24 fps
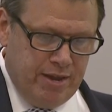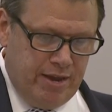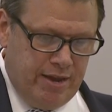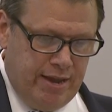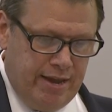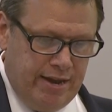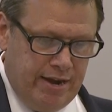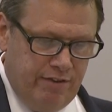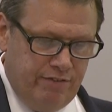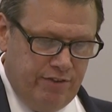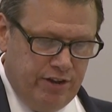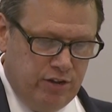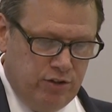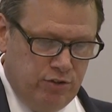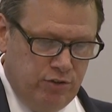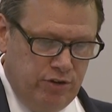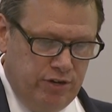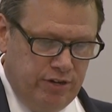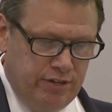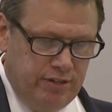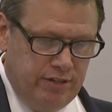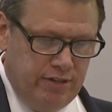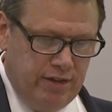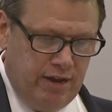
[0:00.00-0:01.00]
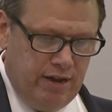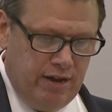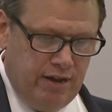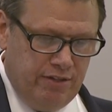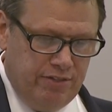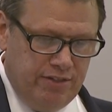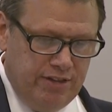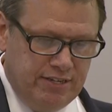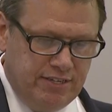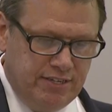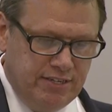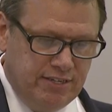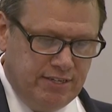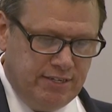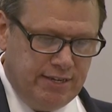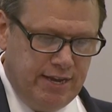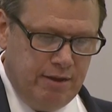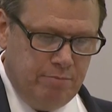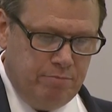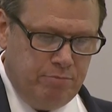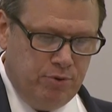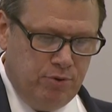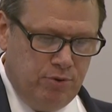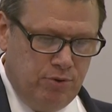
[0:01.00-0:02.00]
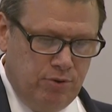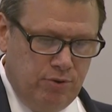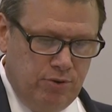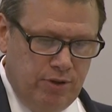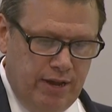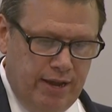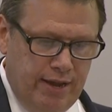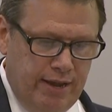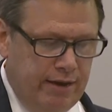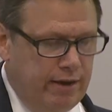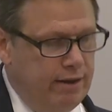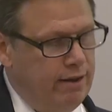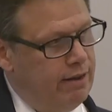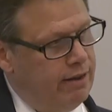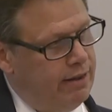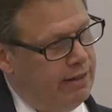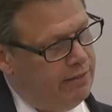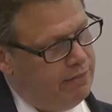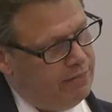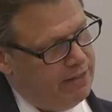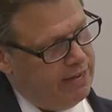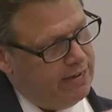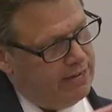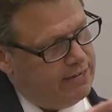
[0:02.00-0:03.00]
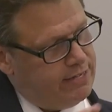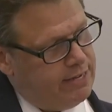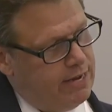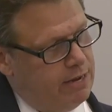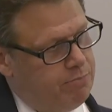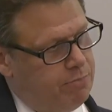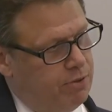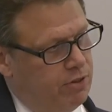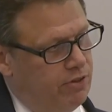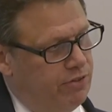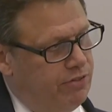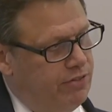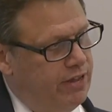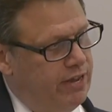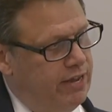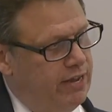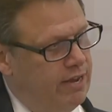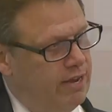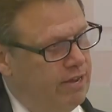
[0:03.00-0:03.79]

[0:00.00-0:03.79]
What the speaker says: And I've included this example, and in the example of the